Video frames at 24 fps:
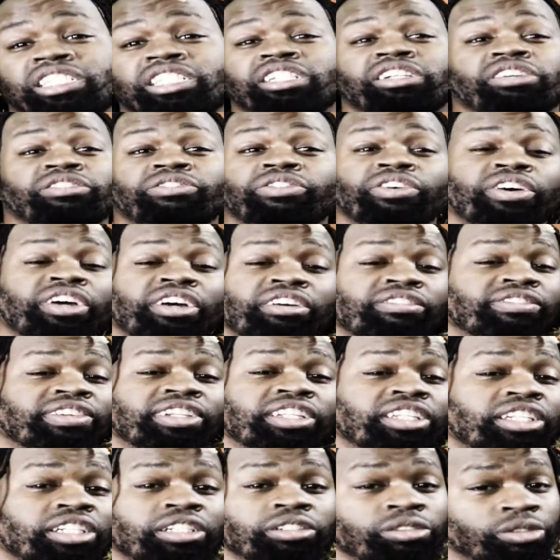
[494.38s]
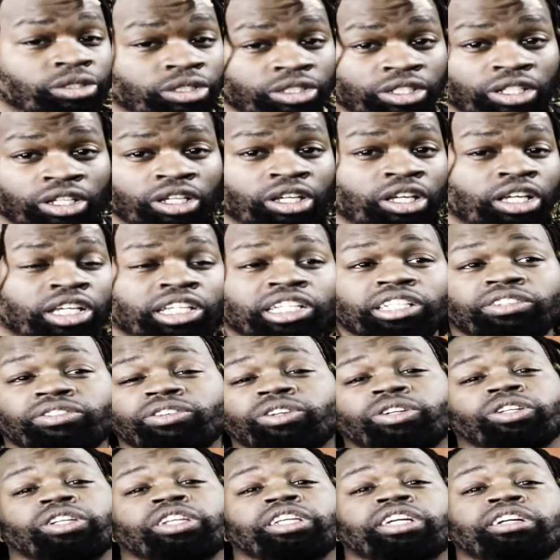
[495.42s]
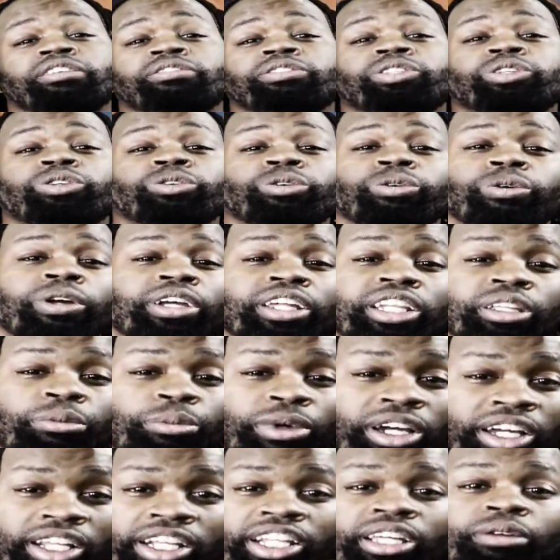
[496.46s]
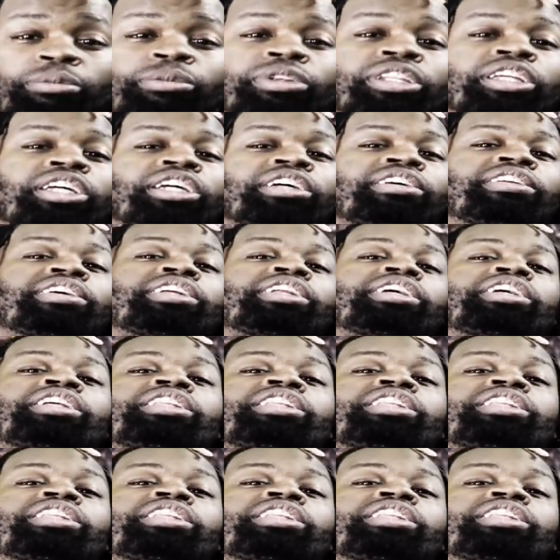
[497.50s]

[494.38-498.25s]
still forever lives. He's gonna live through anybody that believed in